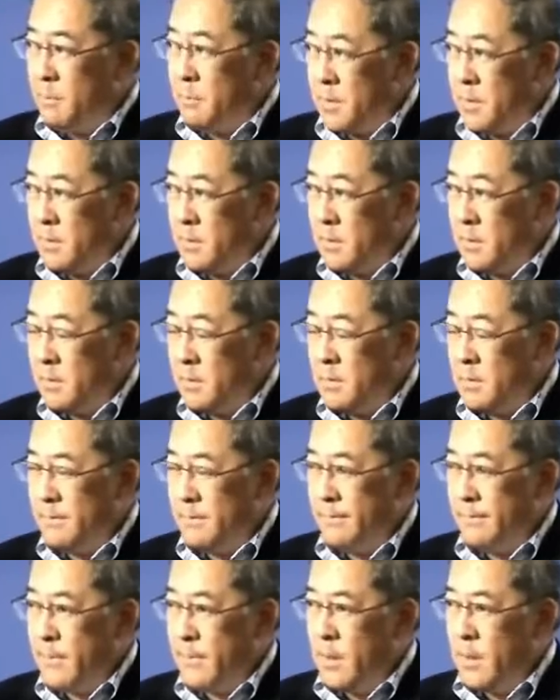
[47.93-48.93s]
business.
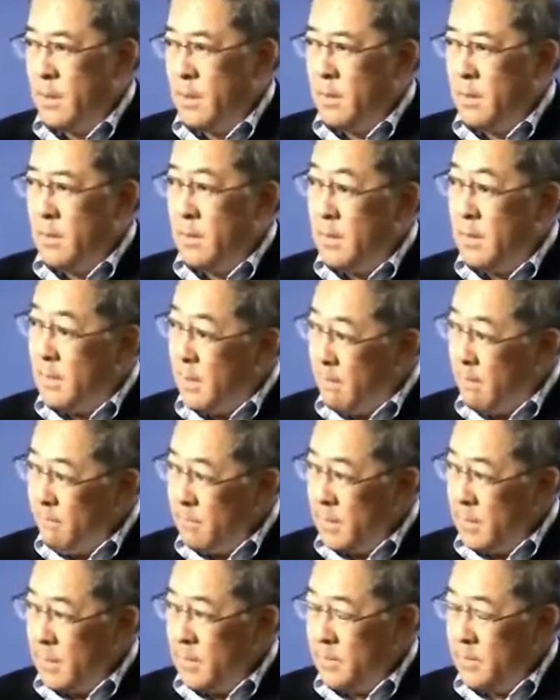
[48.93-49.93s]

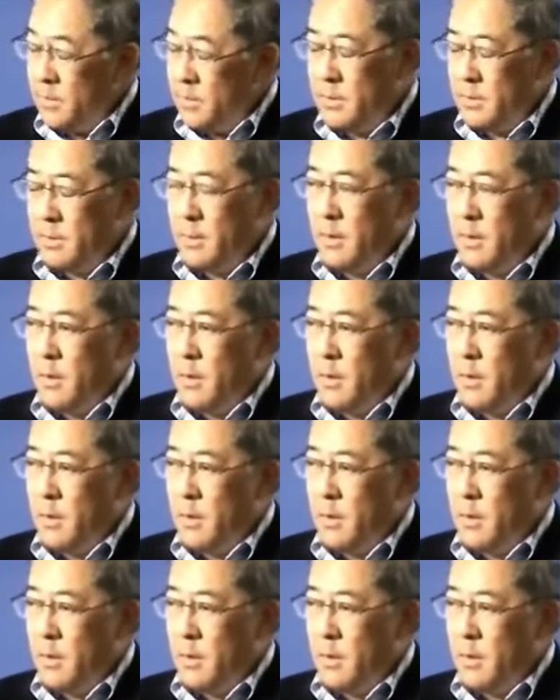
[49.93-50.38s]
Governance